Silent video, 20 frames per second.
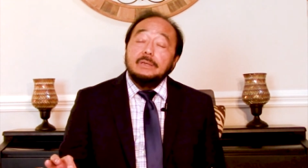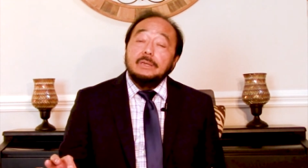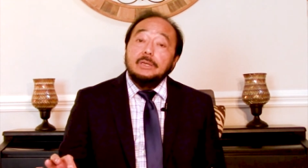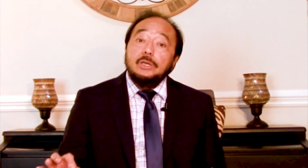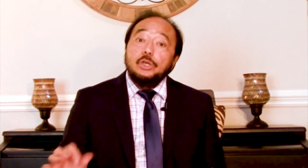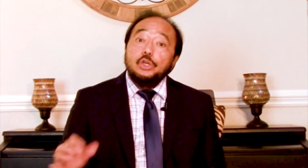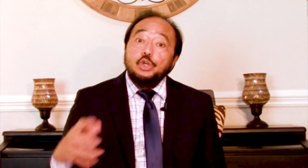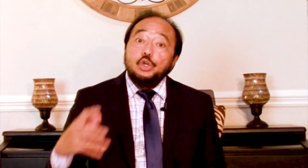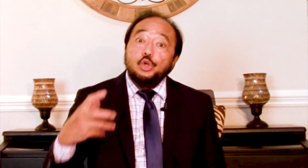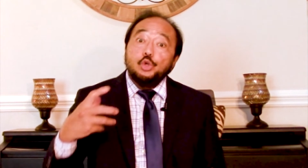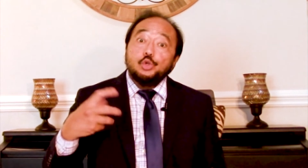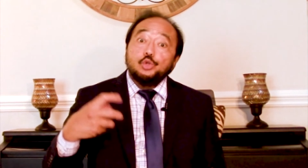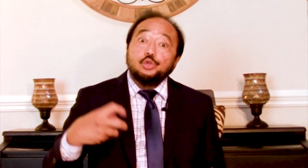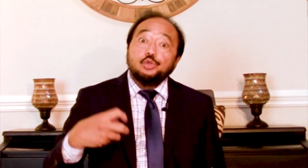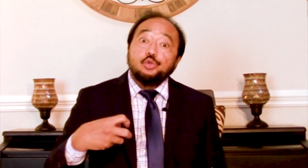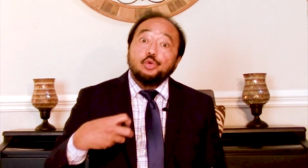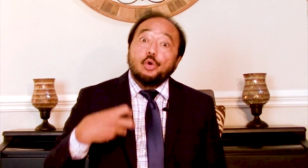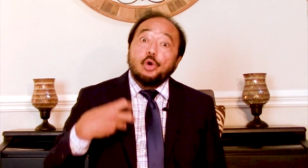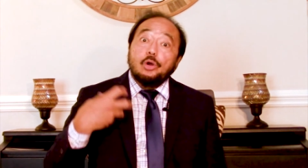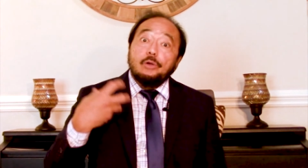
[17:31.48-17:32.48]
used
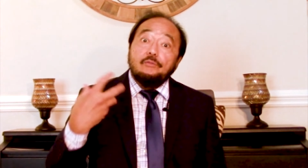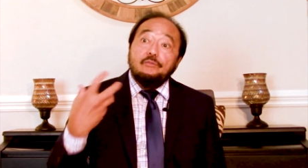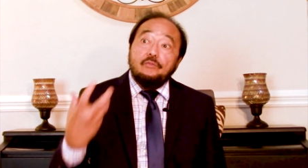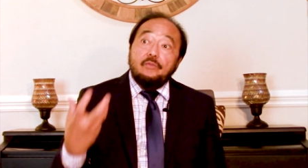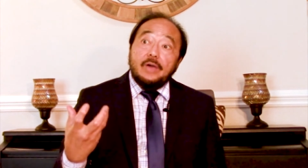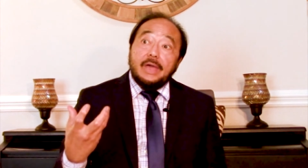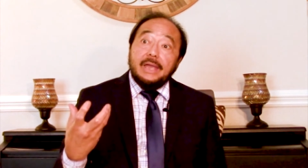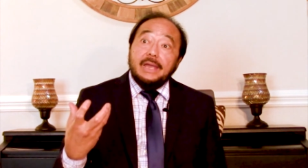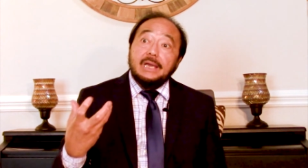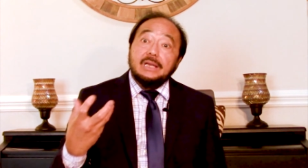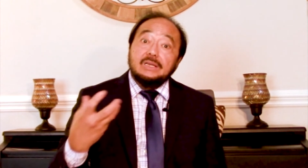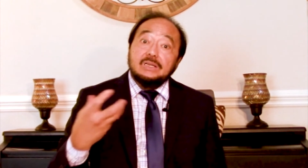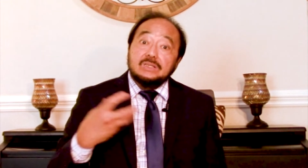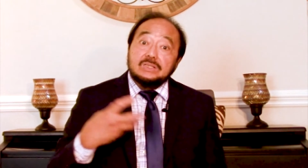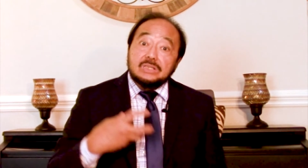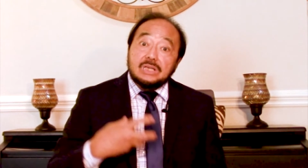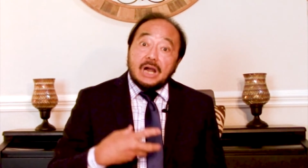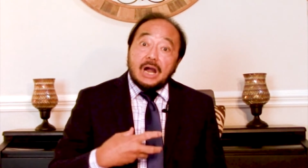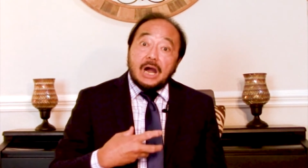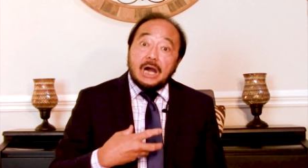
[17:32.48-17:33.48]
to convey and
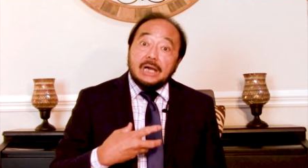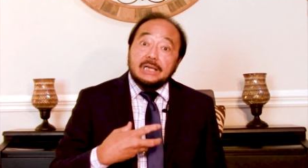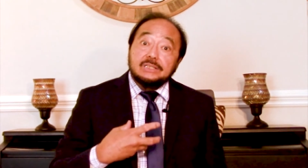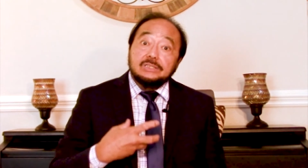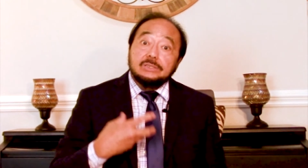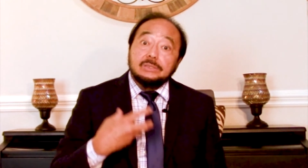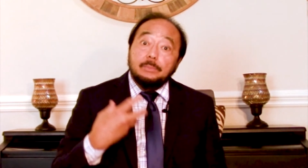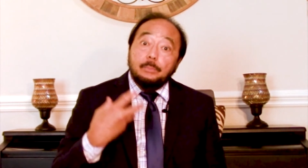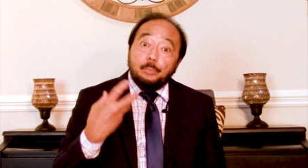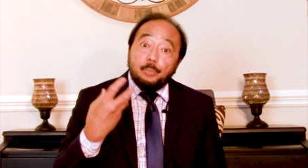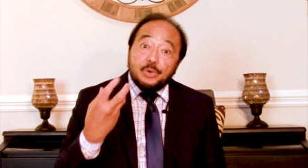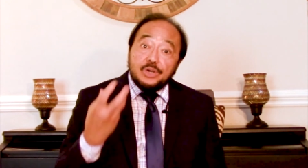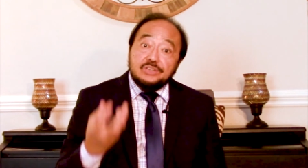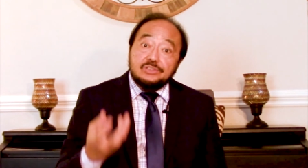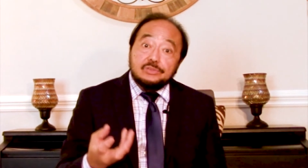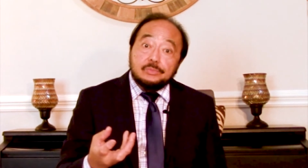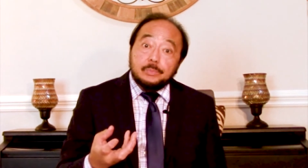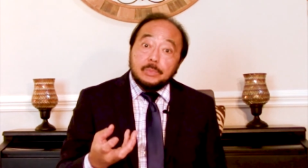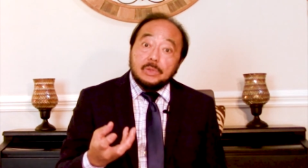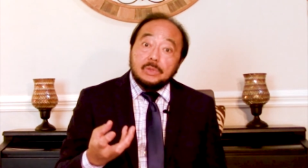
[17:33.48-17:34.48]
discuss
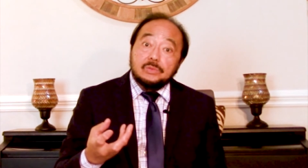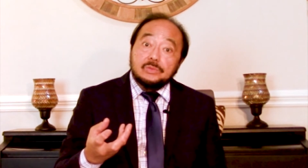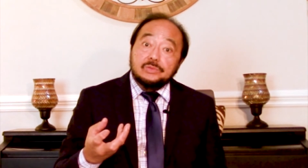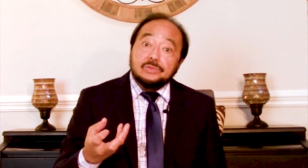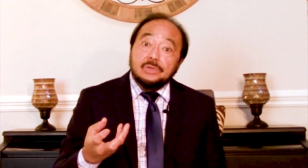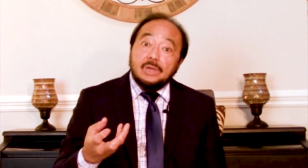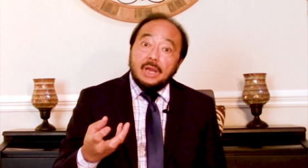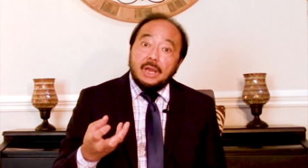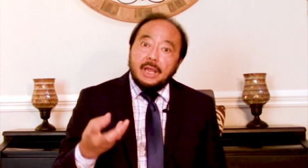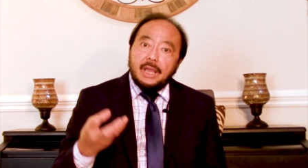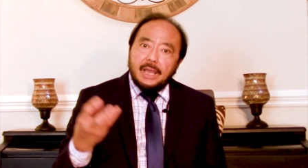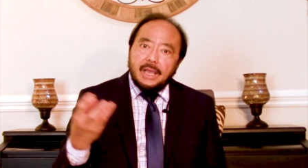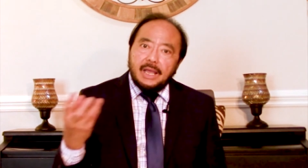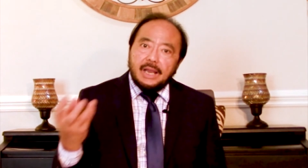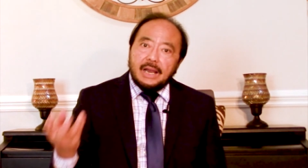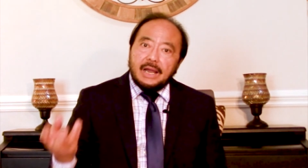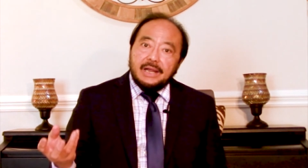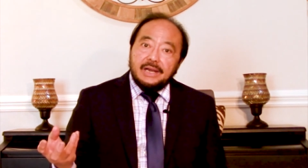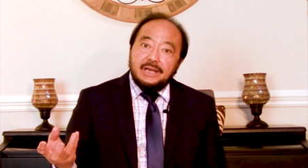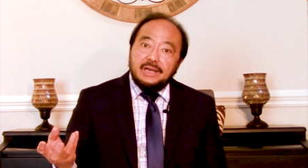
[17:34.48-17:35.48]
principles and
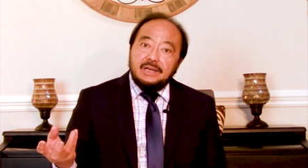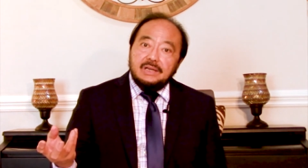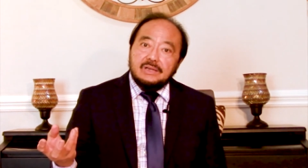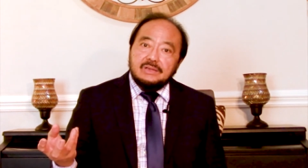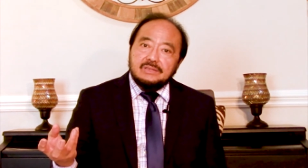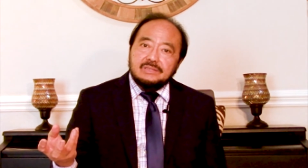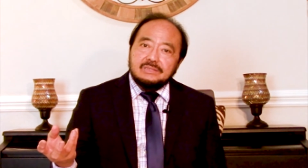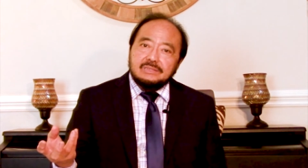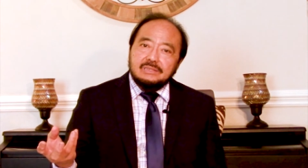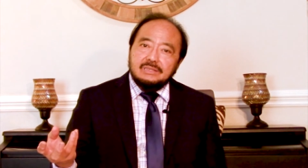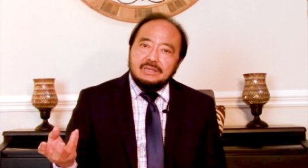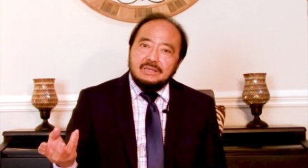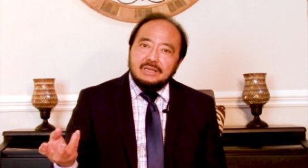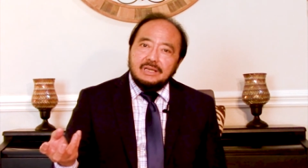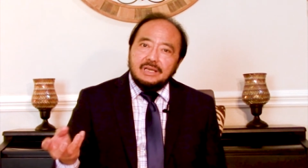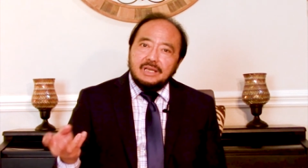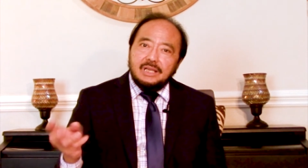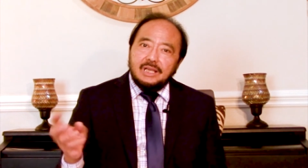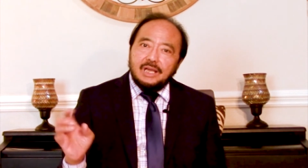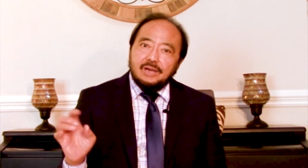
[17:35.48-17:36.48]
ideas.
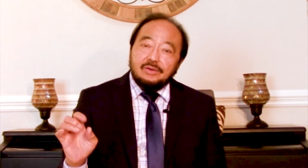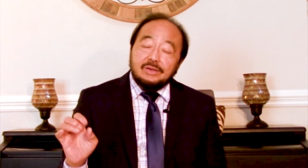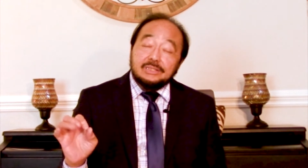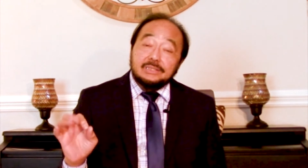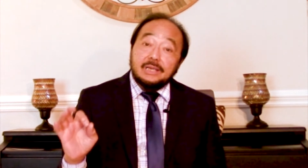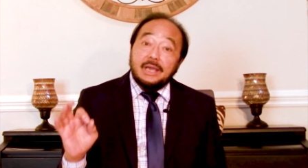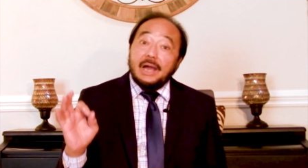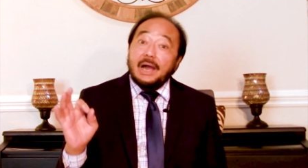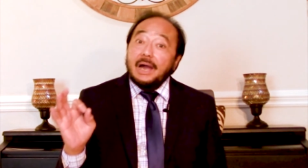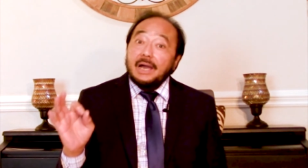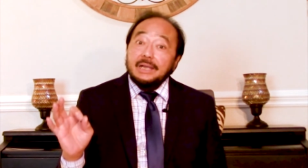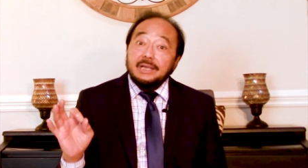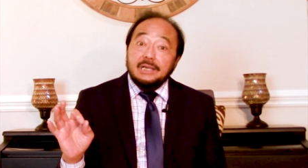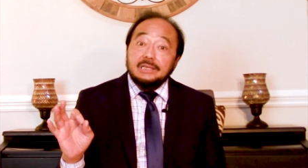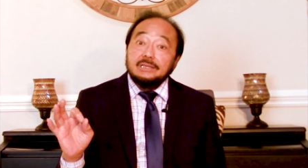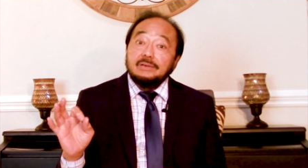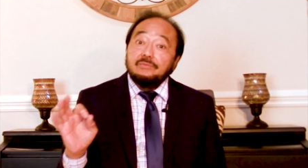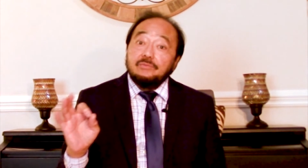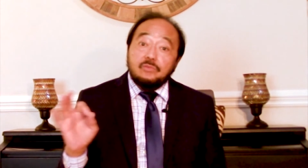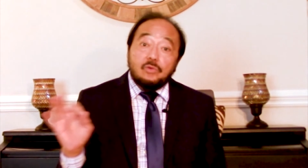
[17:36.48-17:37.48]
It was a
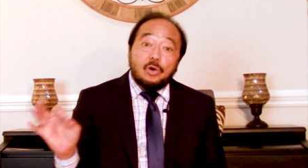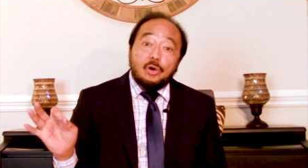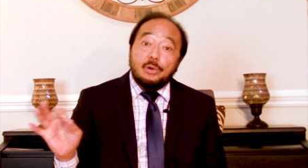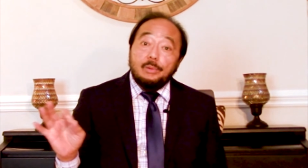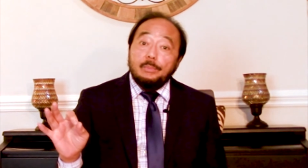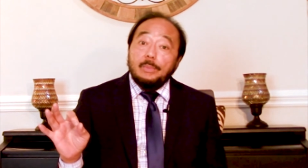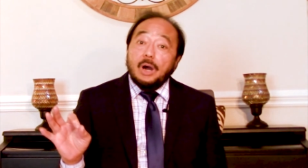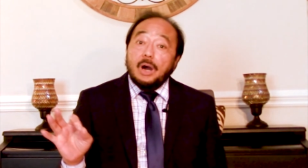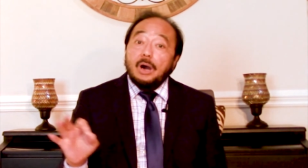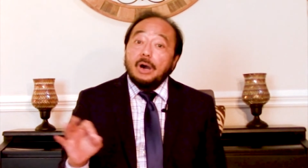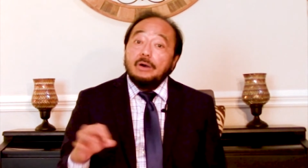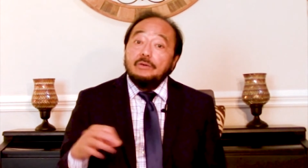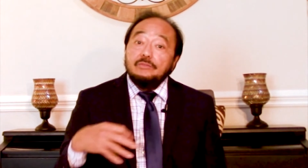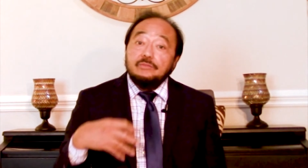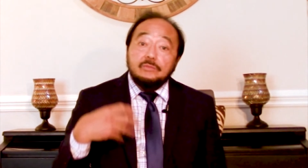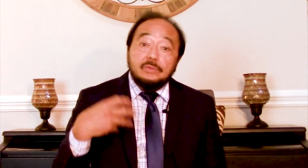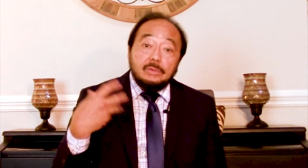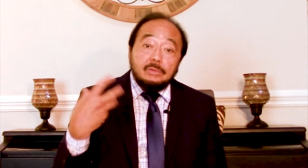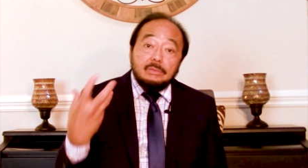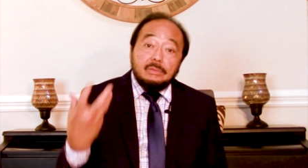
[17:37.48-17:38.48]
higher form of
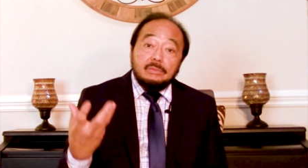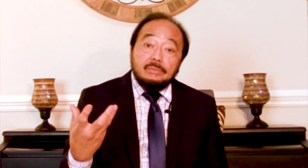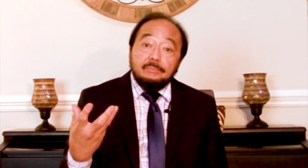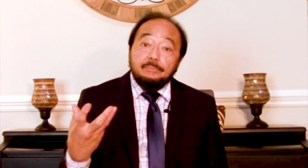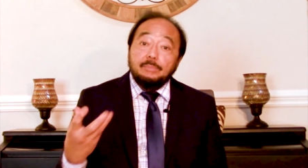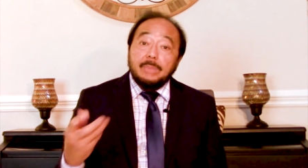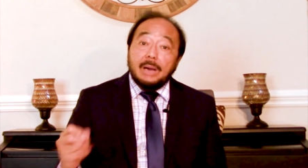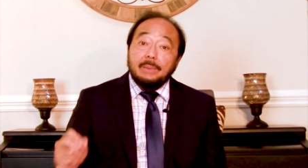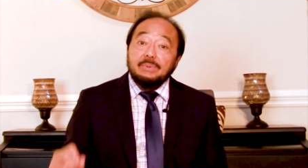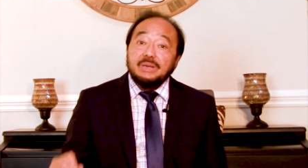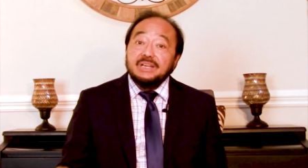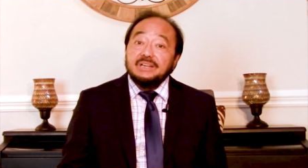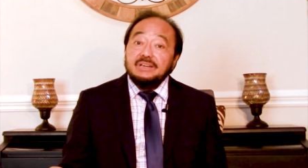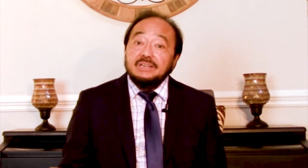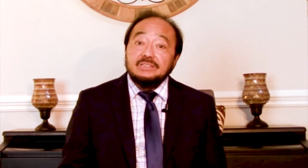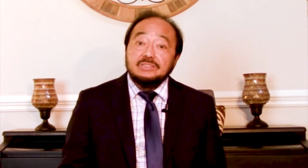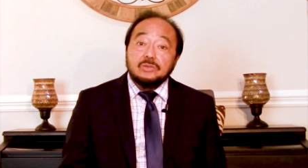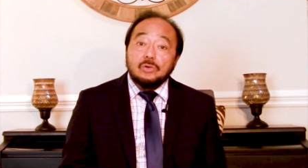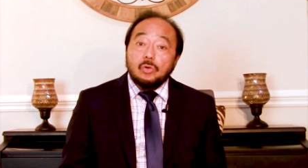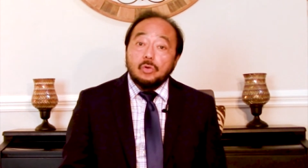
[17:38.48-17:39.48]
public
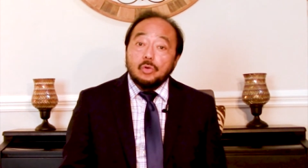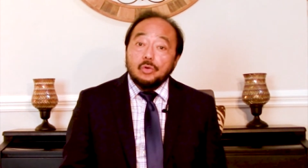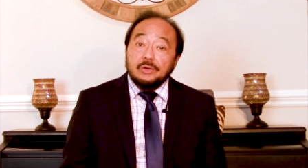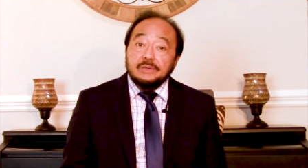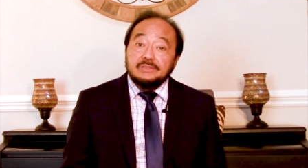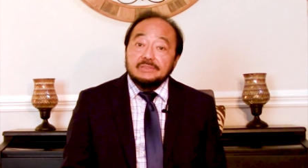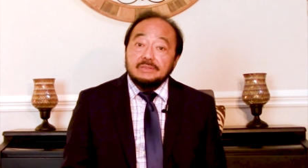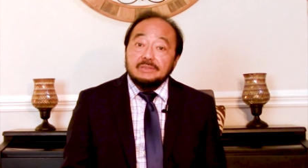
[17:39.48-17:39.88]
discourse.